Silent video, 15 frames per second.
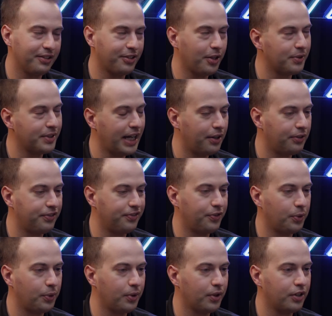at SoCal
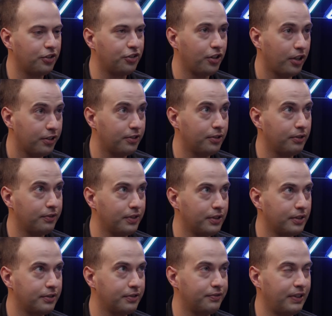for just
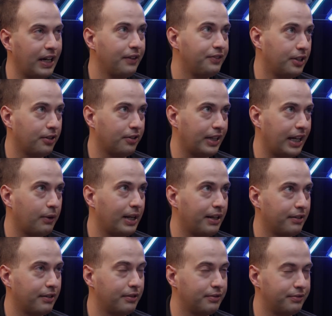over 5 years now
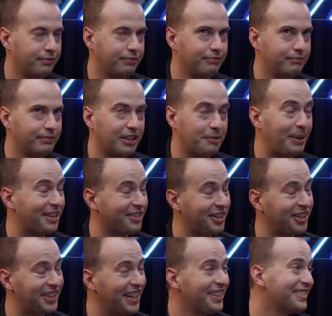as of this past
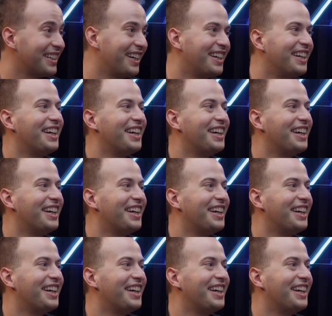Sunday.